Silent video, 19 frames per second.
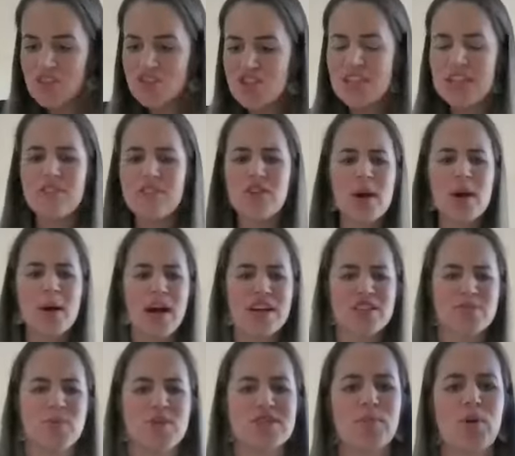So, to give you, I
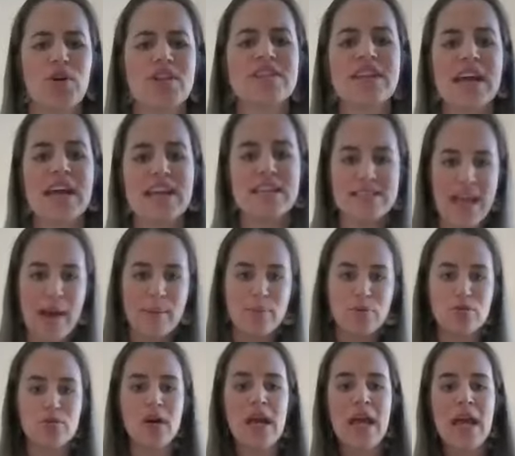suppose, a modern day
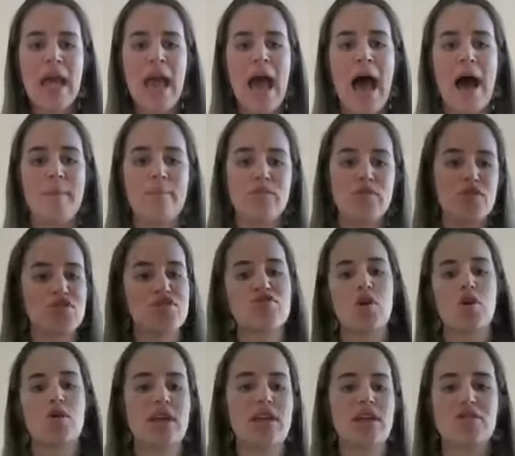example, um, you're
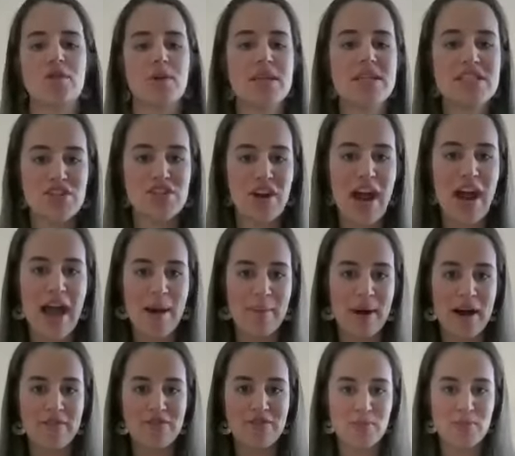scrolling through Instagram
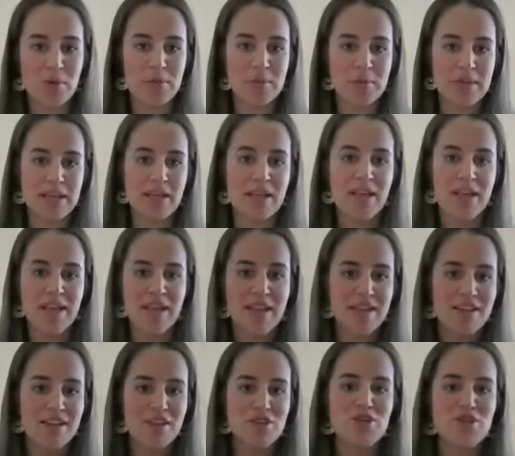after probably
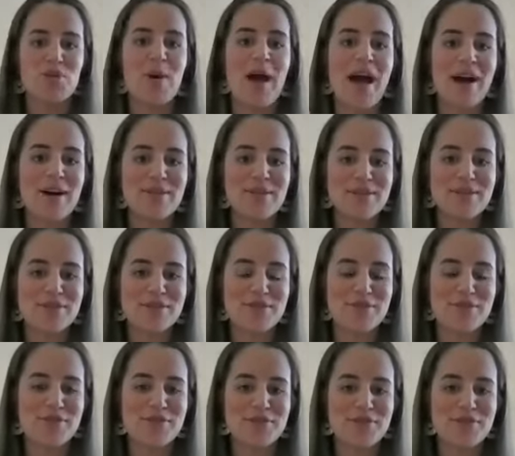two hours of